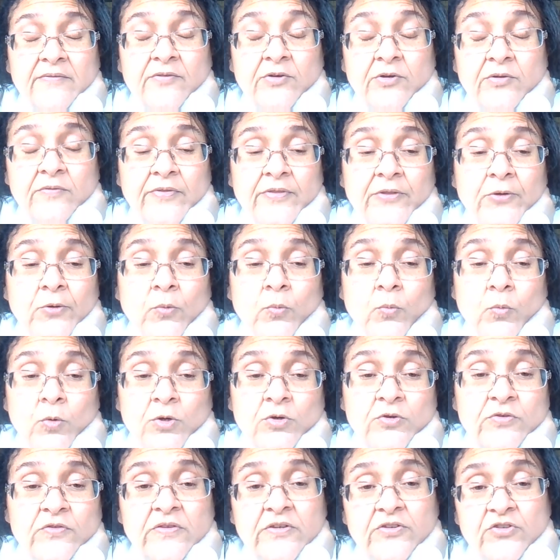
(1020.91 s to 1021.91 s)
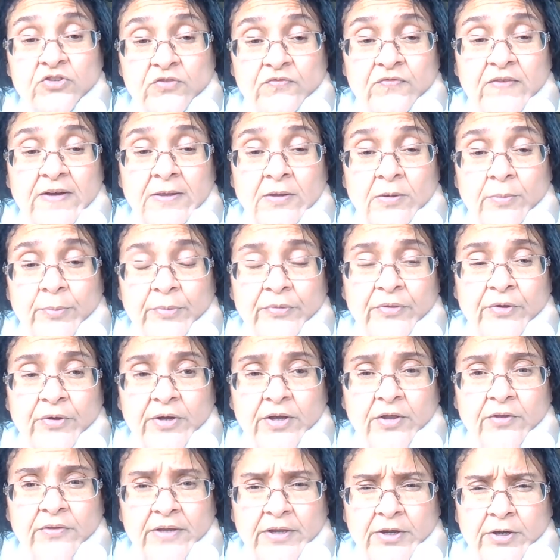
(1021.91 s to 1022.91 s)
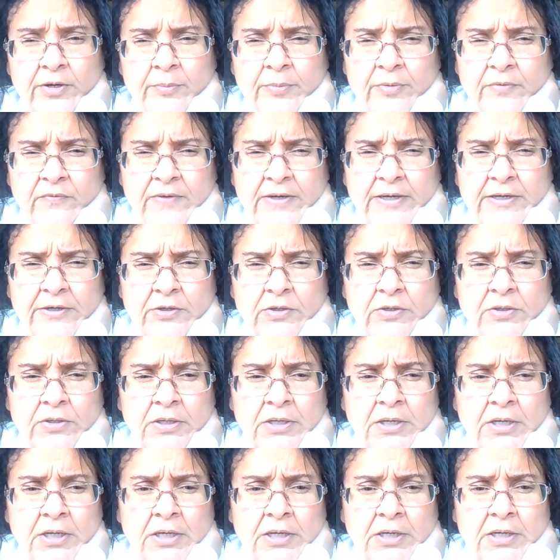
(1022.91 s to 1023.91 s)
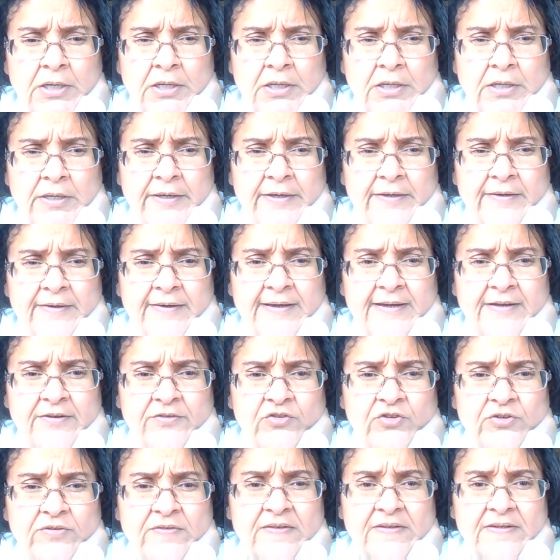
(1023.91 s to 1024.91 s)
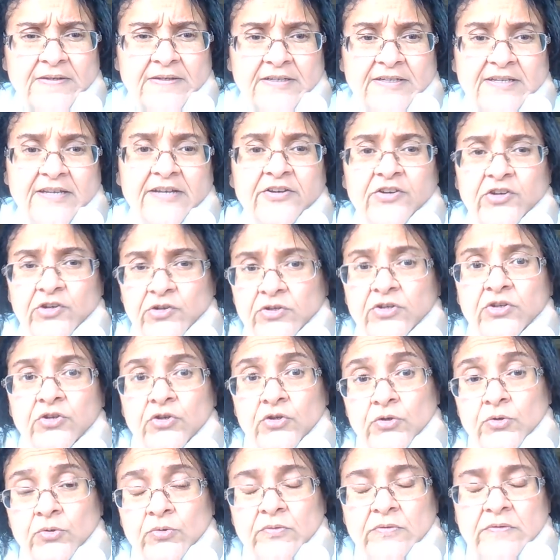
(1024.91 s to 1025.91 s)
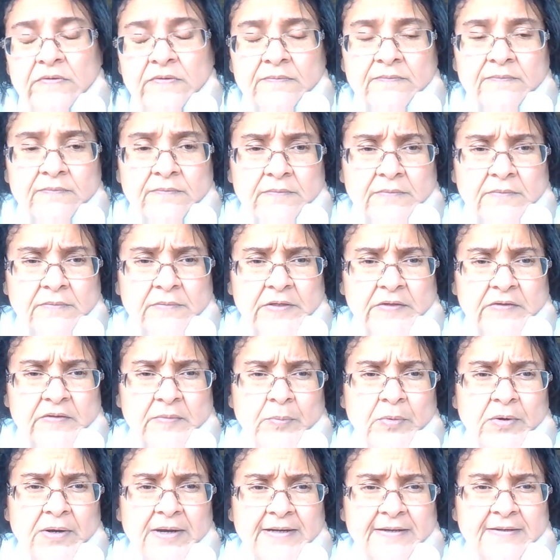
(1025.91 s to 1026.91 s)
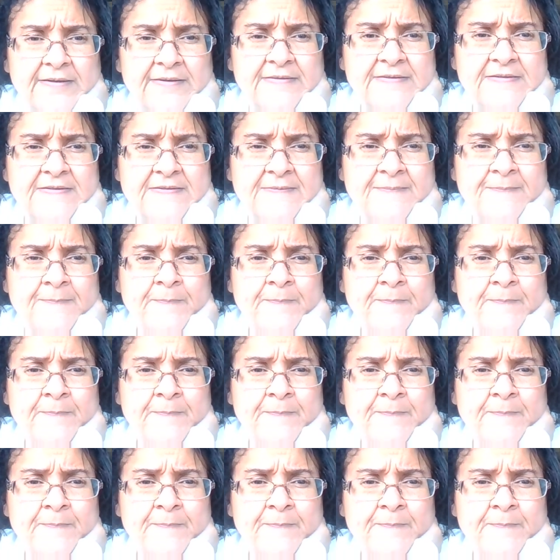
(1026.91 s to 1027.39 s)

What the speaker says: or if they're worse, they should follow up with their healthcare provider and not just continue to use these products.